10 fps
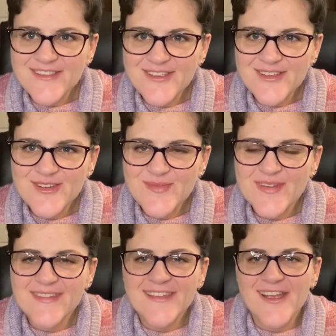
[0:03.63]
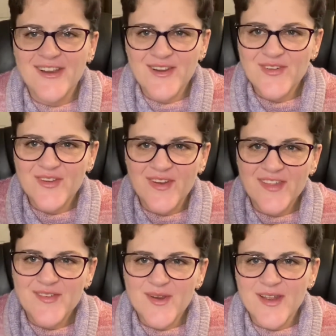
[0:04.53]
Hey, Flosstube, it's Sarah from I
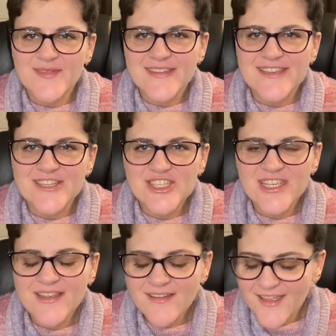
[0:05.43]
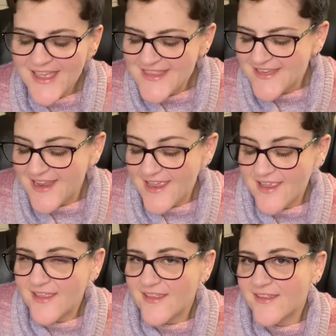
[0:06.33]
Swear I'm Stitching. Today
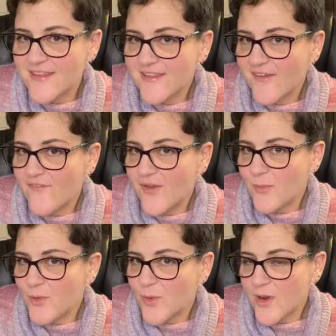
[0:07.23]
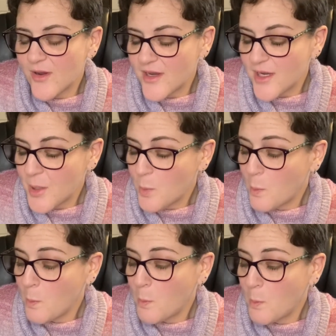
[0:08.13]
is February
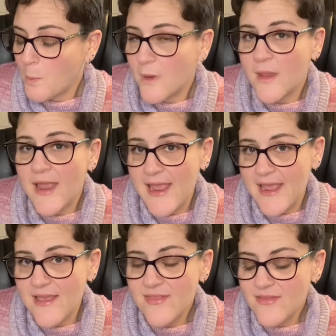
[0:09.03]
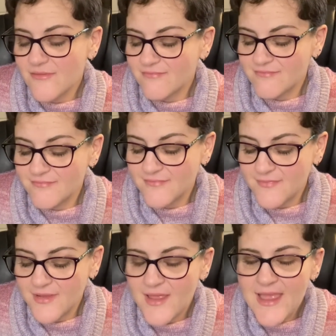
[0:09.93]
8th,
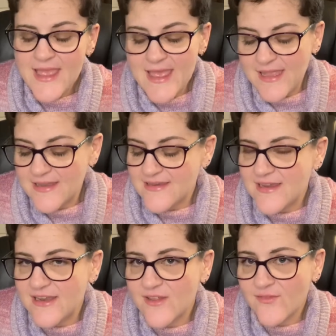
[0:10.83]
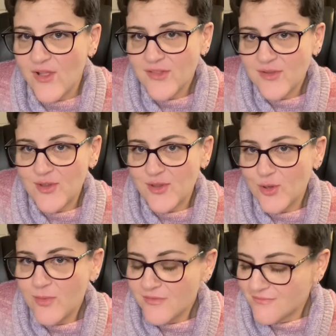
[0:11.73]
and it is
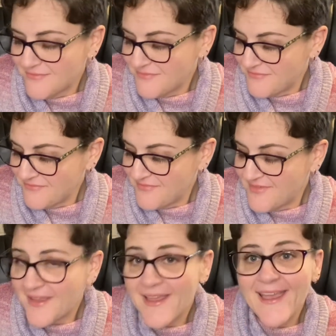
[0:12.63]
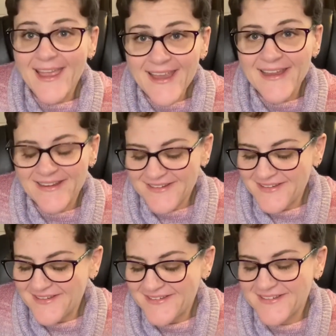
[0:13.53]
Flosstube 8.
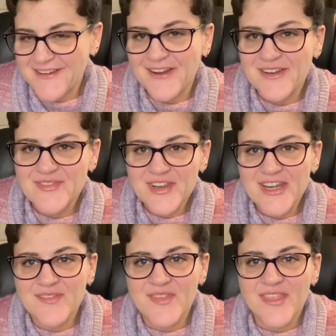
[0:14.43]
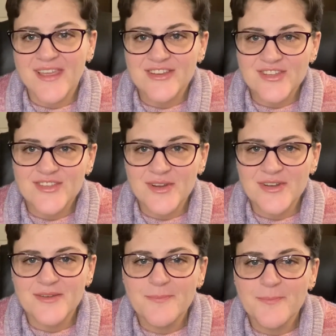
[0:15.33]
I already forgot everything and just started.